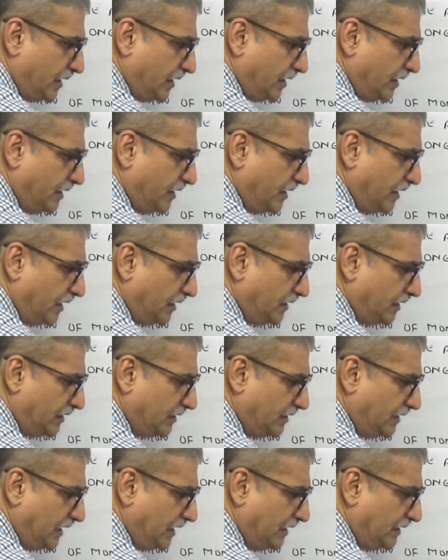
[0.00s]
Here the
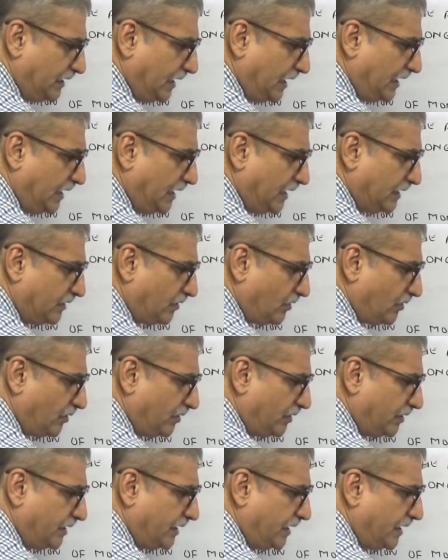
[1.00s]
delta
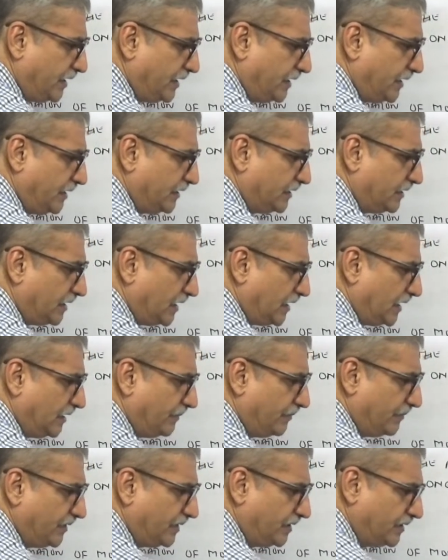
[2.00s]
electron gain
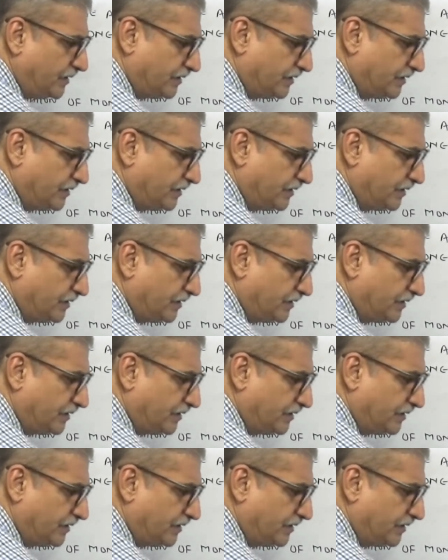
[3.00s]
enthalpy